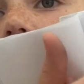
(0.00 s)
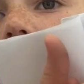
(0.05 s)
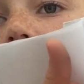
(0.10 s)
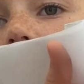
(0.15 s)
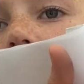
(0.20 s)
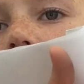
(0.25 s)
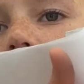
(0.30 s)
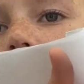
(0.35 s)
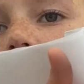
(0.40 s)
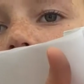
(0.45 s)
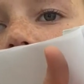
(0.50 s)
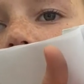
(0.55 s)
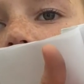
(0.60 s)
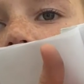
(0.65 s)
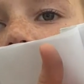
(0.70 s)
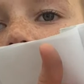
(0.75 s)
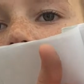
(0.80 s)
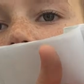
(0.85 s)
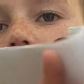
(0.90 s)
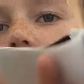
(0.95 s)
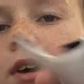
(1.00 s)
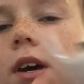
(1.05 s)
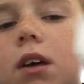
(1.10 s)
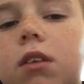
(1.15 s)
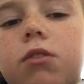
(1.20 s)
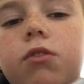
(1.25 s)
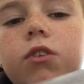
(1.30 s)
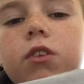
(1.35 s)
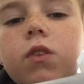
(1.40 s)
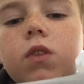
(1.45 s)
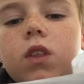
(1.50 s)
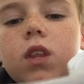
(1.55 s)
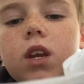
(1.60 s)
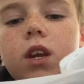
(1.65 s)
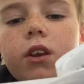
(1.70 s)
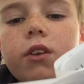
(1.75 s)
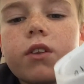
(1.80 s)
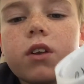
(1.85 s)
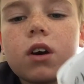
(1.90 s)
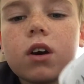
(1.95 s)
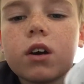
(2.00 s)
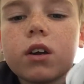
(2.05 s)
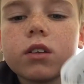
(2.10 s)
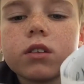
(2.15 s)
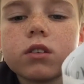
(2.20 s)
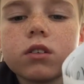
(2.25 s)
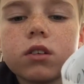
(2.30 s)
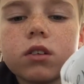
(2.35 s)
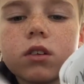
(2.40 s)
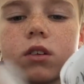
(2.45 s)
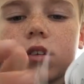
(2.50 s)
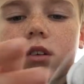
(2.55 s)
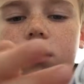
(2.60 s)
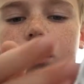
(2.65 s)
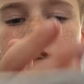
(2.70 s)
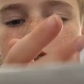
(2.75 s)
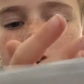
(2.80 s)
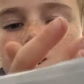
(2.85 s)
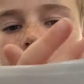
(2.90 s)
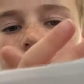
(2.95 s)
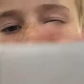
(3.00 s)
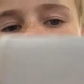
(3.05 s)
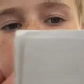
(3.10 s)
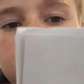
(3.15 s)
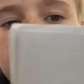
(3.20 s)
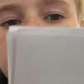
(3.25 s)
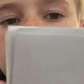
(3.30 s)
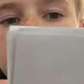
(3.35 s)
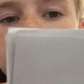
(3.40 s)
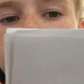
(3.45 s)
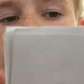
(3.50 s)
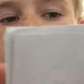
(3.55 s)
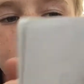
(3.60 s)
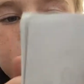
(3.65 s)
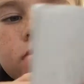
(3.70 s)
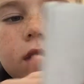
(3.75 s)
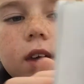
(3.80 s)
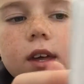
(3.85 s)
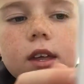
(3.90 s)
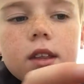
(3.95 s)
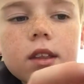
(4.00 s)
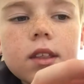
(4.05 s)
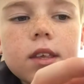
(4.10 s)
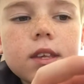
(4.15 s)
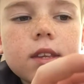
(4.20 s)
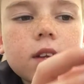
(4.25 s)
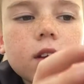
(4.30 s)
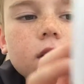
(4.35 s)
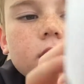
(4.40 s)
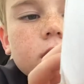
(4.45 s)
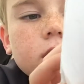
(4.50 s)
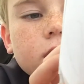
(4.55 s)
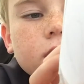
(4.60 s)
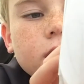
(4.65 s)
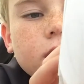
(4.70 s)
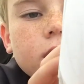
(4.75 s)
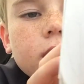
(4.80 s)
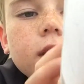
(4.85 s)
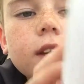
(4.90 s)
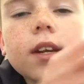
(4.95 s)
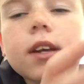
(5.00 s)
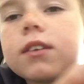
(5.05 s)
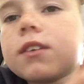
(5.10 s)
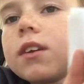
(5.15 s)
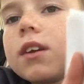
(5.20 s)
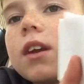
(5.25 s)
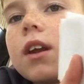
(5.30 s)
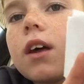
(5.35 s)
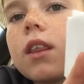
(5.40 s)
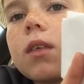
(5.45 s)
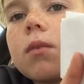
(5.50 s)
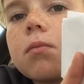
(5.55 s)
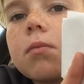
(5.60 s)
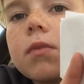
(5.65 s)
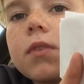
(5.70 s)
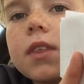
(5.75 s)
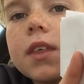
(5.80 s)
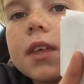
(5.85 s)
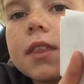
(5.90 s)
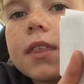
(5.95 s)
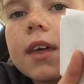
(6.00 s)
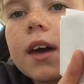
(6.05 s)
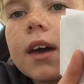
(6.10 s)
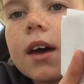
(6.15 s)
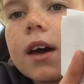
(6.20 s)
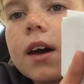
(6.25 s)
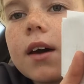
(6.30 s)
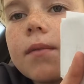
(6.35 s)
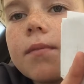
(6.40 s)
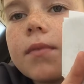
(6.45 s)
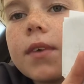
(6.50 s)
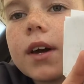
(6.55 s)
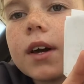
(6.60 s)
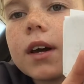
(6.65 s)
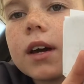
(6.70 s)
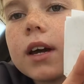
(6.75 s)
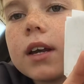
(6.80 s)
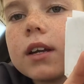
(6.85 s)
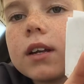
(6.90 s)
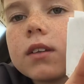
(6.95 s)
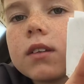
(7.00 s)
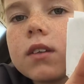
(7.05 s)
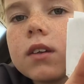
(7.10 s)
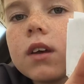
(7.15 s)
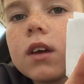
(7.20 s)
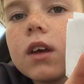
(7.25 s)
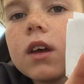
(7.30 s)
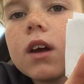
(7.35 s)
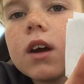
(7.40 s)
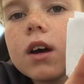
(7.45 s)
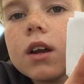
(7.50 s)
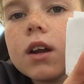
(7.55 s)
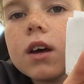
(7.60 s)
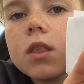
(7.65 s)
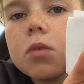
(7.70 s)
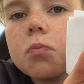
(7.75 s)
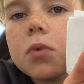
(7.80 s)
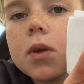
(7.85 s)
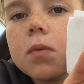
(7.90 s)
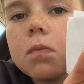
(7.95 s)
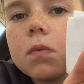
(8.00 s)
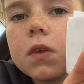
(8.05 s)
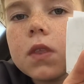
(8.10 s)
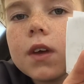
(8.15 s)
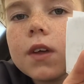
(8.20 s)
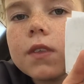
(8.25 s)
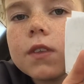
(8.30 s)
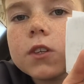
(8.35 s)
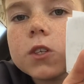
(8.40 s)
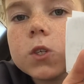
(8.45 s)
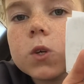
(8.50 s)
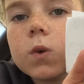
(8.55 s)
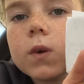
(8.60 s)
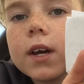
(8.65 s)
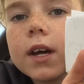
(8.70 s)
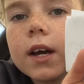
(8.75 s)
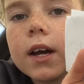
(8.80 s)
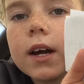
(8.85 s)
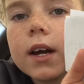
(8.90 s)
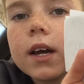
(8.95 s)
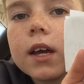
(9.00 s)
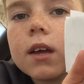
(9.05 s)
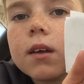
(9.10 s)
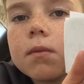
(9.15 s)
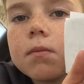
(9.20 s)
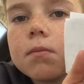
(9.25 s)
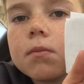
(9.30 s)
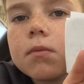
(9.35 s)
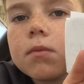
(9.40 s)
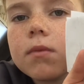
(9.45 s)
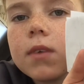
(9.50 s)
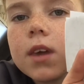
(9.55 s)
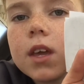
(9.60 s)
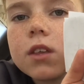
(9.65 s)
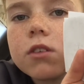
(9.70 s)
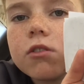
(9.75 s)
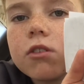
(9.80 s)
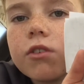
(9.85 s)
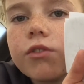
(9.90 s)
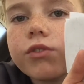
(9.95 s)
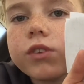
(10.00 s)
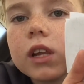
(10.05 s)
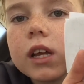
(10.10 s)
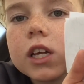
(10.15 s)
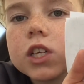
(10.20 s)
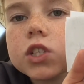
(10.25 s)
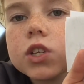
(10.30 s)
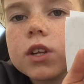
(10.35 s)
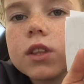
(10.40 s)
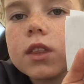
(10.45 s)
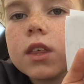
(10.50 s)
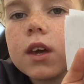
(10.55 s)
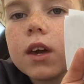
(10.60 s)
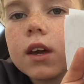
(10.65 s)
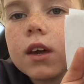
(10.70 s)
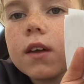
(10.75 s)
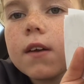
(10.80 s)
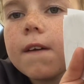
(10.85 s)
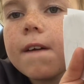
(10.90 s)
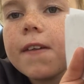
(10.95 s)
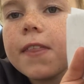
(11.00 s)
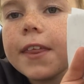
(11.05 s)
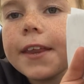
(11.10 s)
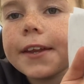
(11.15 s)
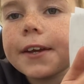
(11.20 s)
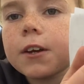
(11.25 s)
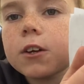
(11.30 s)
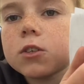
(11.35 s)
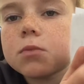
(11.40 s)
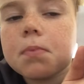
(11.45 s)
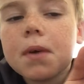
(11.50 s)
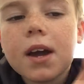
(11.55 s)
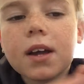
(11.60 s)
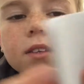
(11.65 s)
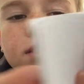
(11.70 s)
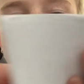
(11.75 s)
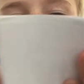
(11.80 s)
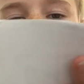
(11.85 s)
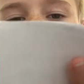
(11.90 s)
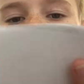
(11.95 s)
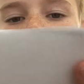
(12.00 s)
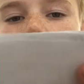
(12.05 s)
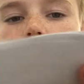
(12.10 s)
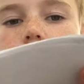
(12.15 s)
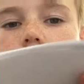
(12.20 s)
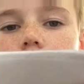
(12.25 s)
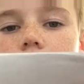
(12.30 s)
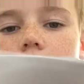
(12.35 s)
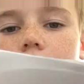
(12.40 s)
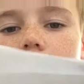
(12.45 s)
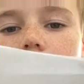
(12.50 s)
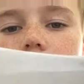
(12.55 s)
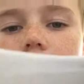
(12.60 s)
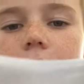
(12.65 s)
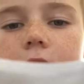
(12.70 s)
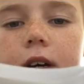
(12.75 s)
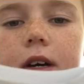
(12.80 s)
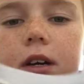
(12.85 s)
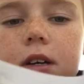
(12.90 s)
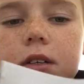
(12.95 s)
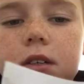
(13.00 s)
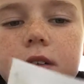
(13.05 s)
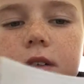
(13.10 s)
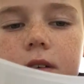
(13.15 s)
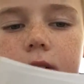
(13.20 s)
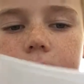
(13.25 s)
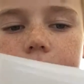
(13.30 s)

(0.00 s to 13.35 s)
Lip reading: into the shark's mouth, and then he dies. And then he does another. That guy does another beam, but then the square guy makes a reflection thing, and then it goes back to him, and he dies.